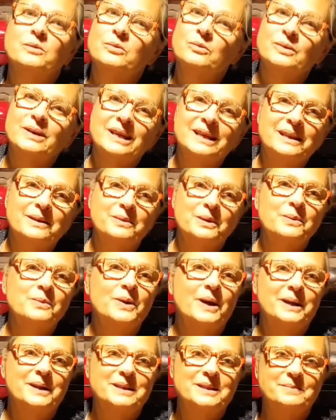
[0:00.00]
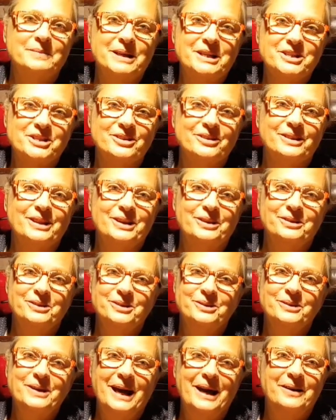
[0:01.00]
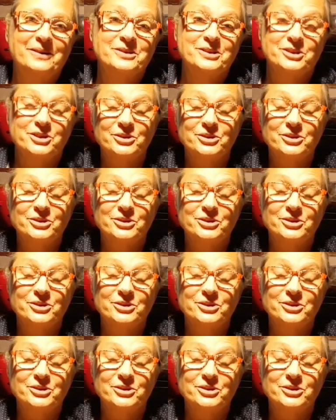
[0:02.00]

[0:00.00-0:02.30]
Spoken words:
Really, we wanted to make sure that you knew how to